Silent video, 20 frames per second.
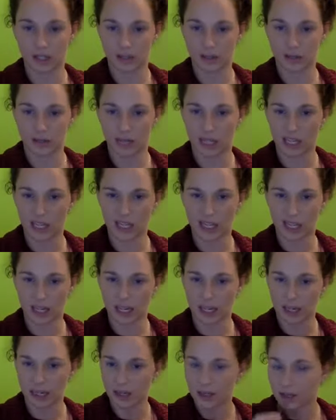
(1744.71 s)
It's really
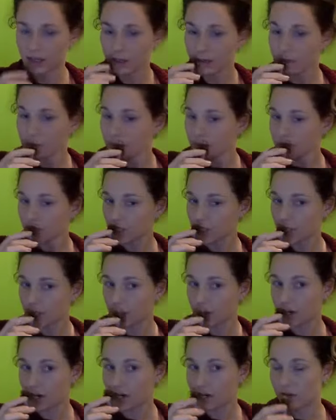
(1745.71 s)
clean.
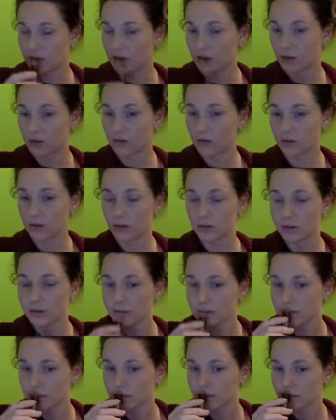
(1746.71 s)
doTERRA have a whole
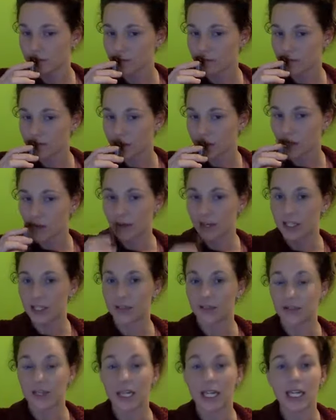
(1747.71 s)
range
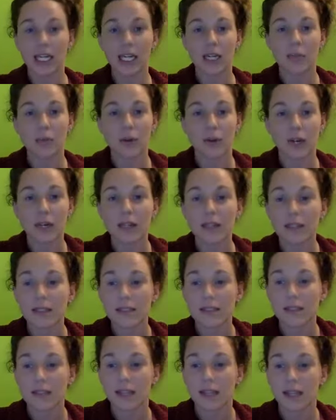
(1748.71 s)
of cleaning
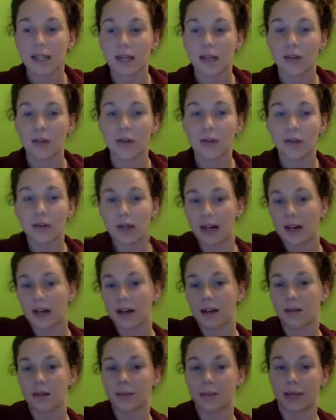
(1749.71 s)
products, and they all
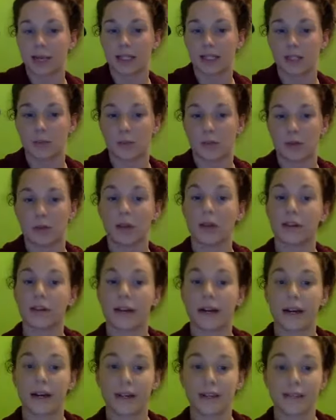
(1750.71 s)
are based with On
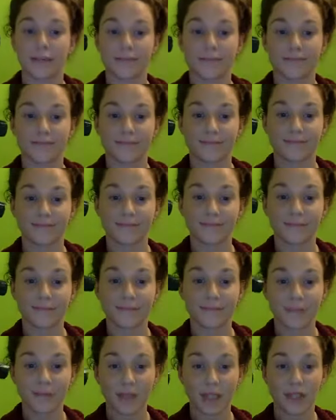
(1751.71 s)
Guard.
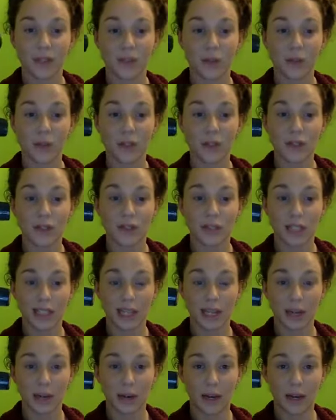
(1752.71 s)
If you want to do
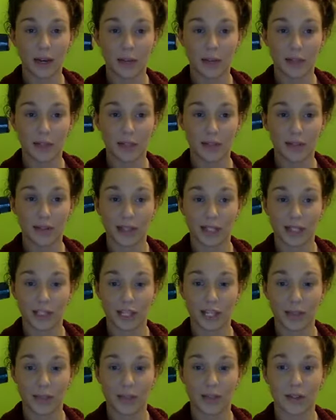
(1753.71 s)
DIY, which is really
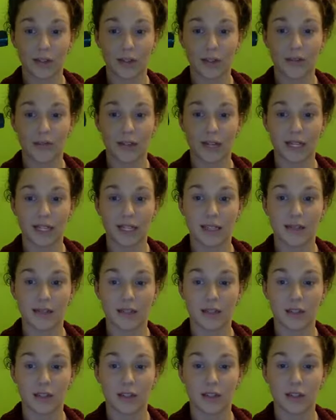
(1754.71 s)
cheap and cost effective,
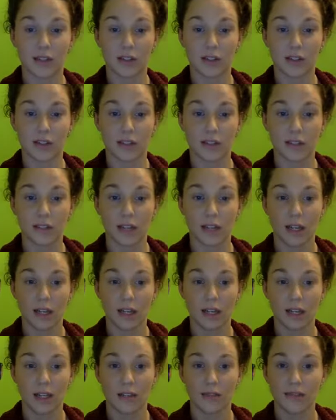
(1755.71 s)
you can use
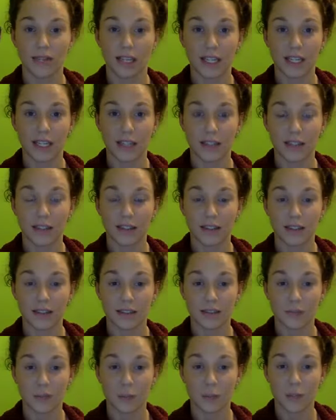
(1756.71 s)
vinegar,
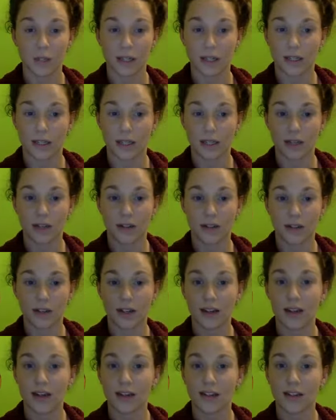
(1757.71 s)
water and On
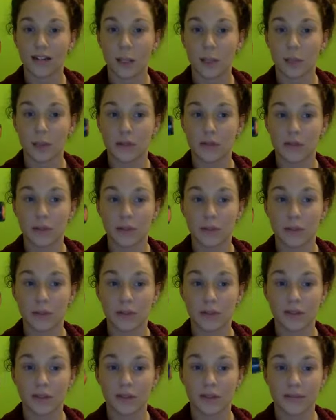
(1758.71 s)
Guard, a couple of
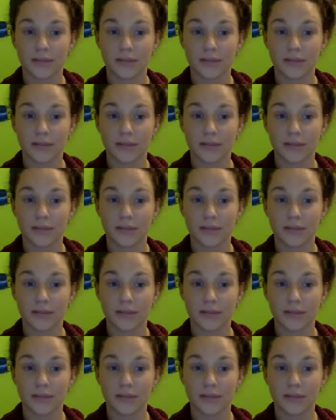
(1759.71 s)
drops.